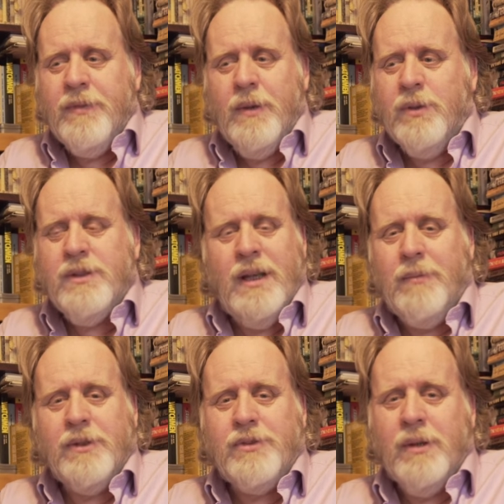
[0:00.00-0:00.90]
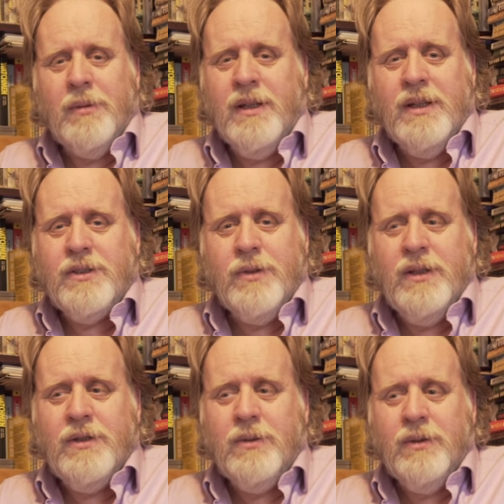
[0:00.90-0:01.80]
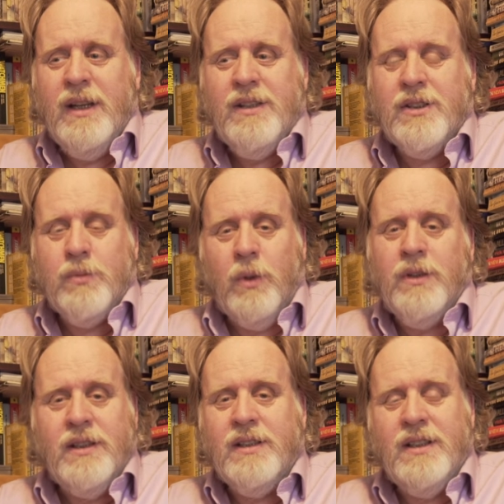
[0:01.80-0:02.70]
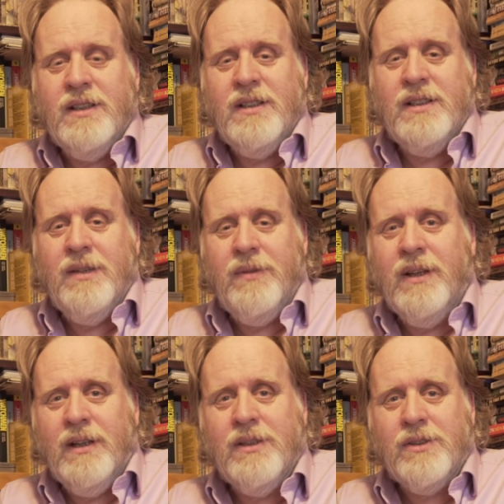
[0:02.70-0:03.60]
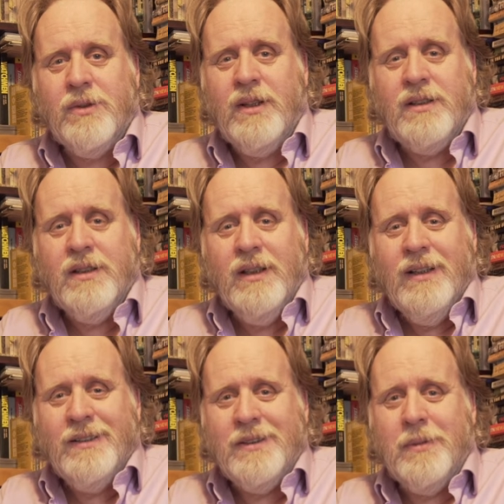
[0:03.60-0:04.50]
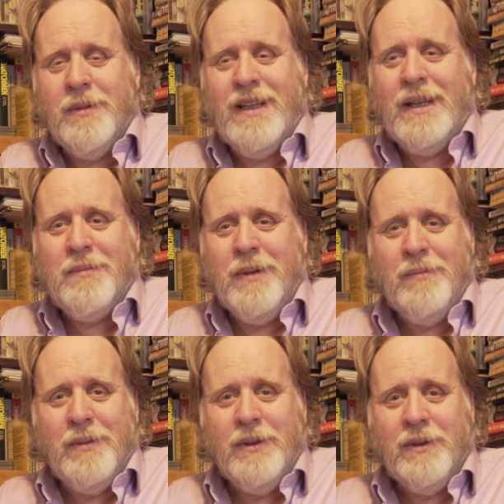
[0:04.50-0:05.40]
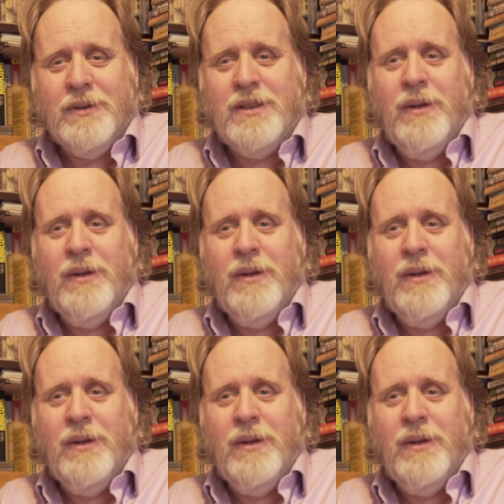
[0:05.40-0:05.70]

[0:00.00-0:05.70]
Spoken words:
there wasn't that much trouble in his street at all. He just wanted CCTV in his street to stop his house being burgled.